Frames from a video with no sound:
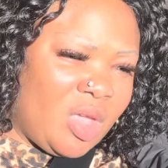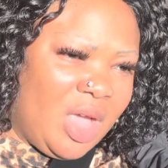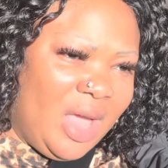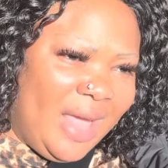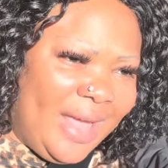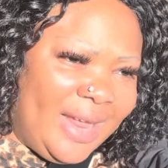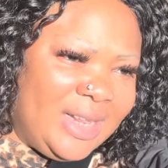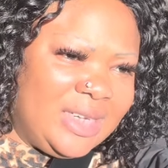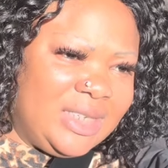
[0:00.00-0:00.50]

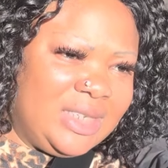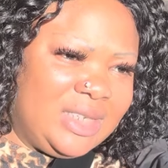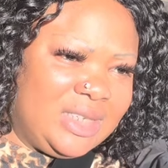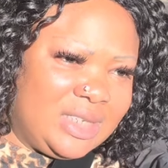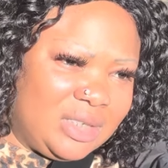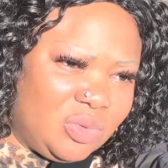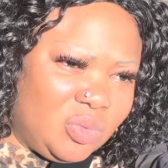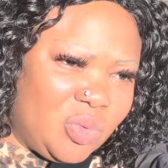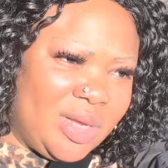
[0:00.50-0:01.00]

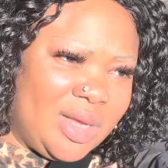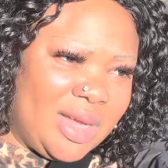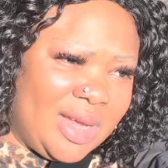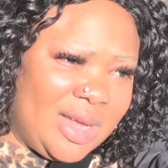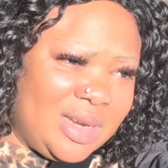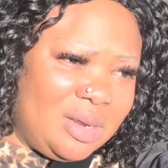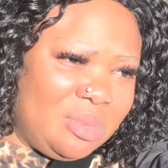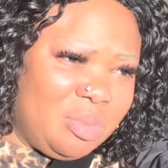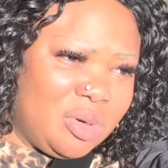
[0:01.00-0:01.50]
Anything where
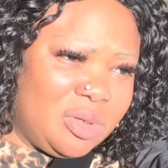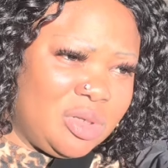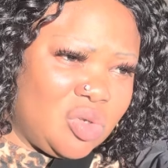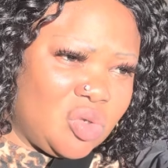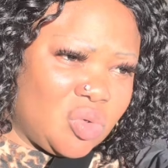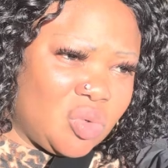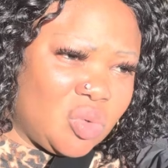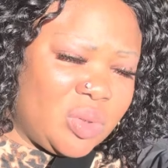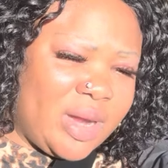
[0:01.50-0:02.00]
anybody
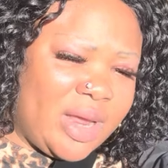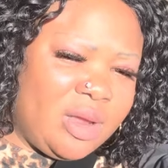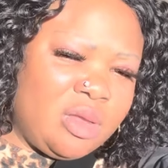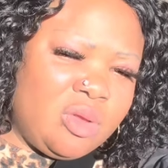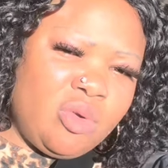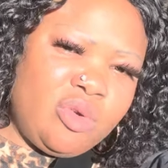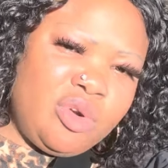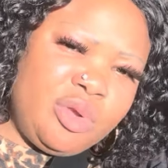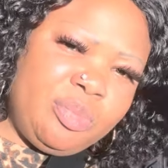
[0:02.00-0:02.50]
so now you
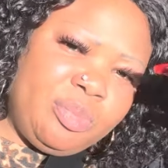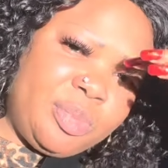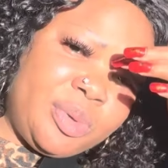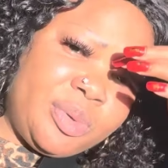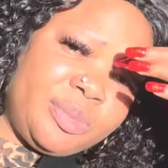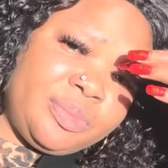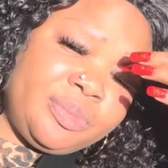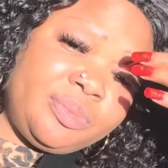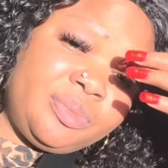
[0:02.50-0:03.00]
go rape.
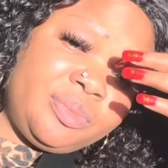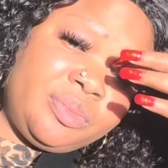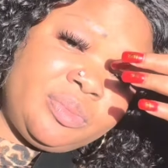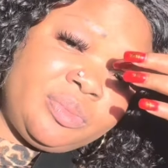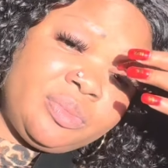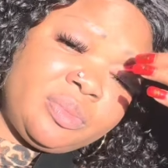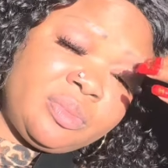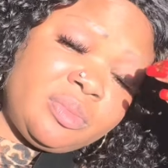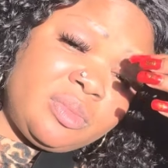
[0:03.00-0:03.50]

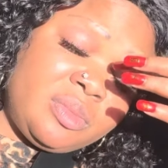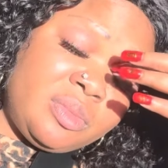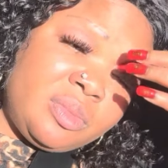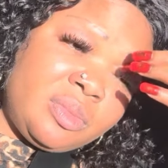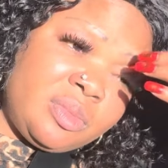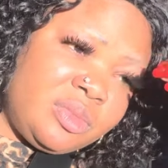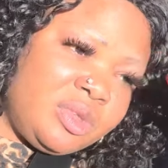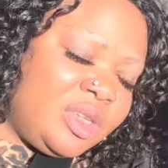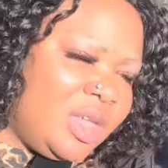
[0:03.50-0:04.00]

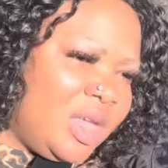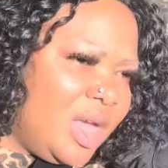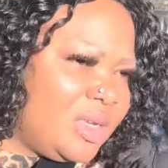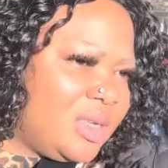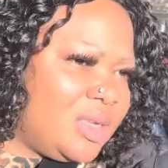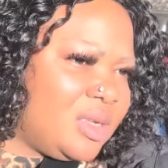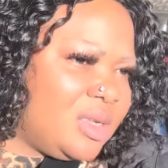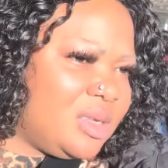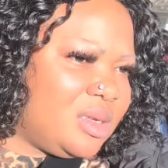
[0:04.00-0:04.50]

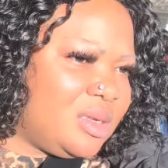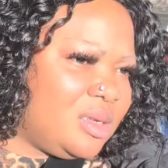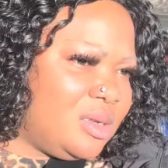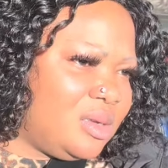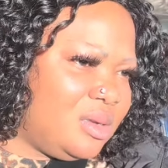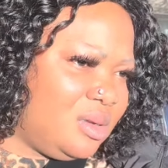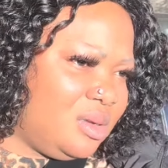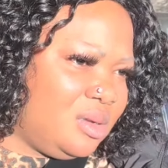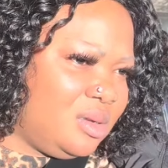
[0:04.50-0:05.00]
Yes.
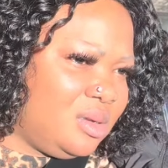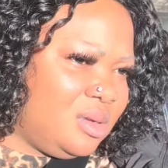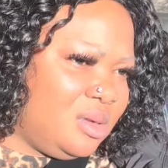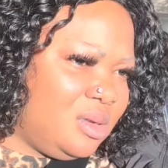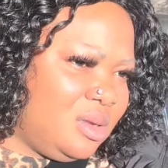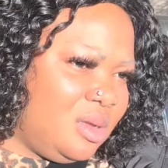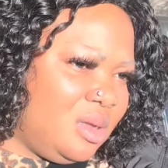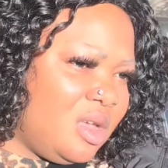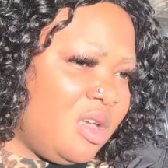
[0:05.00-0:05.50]

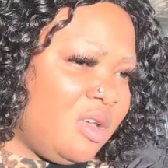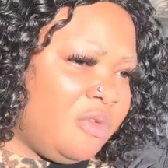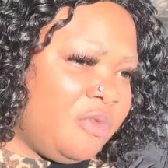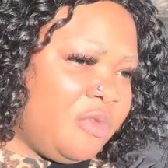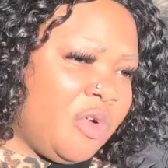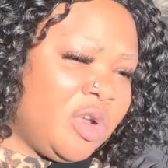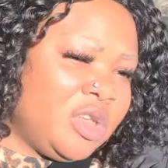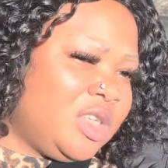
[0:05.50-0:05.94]
For